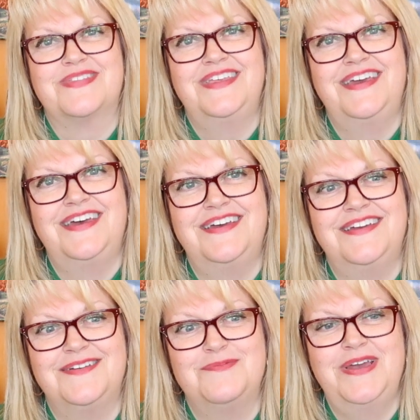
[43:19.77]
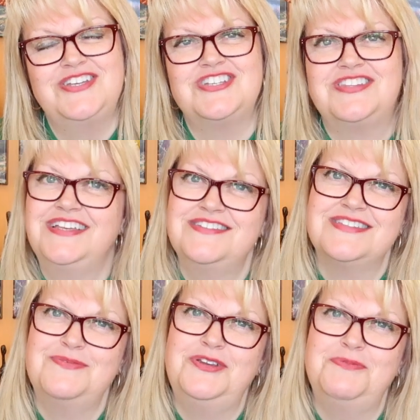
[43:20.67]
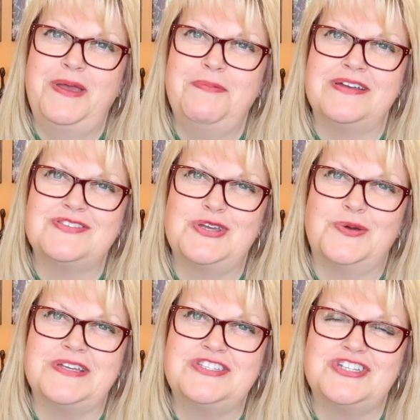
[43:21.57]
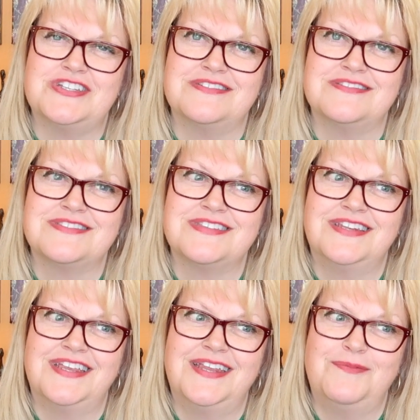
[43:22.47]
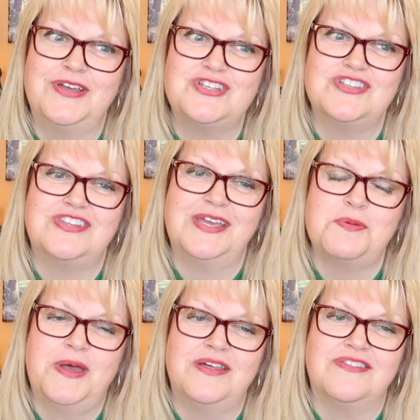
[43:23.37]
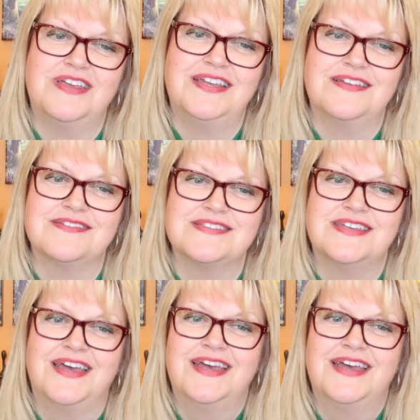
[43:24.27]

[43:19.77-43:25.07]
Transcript: Yeah, it makes you think, doesn't it, when people ask you questions and it makes you think about things.